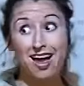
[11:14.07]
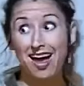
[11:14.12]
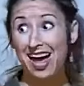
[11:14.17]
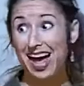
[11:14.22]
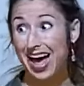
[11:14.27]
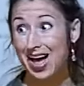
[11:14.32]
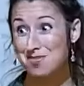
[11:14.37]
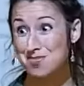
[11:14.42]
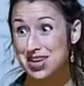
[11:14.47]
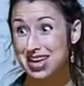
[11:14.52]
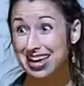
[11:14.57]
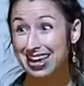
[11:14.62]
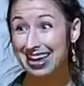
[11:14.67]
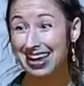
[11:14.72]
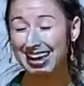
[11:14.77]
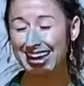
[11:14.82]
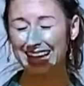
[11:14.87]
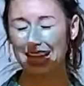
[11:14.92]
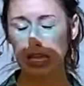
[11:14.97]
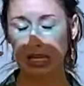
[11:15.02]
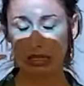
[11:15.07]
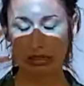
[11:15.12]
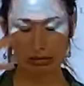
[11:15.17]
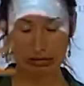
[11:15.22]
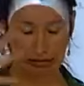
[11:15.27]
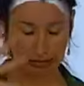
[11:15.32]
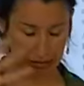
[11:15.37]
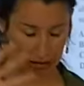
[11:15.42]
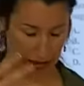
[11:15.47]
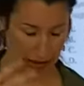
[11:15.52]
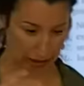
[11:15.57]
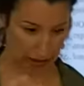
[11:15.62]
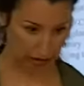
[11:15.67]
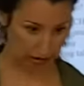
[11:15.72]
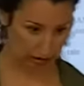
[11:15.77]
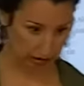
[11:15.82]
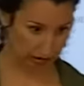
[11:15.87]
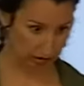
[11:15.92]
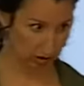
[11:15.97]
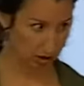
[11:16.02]
Happy? Sad.
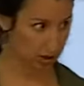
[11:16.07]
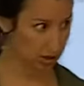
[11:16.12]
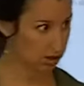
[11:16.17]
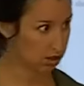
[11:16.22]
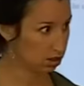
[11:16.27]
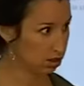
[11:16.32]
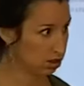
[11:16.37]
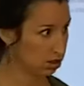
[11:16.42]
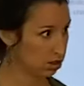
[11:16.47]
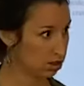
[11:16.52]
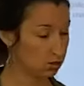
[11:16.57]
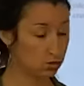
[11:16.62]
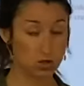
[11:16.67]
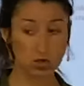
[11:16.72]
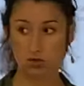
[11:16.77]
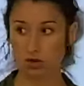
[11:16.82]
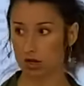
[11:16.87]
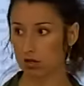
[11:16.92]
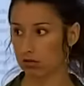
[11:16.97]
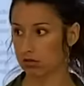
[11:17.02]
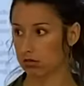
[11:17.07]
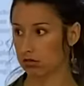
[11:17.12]
Which one?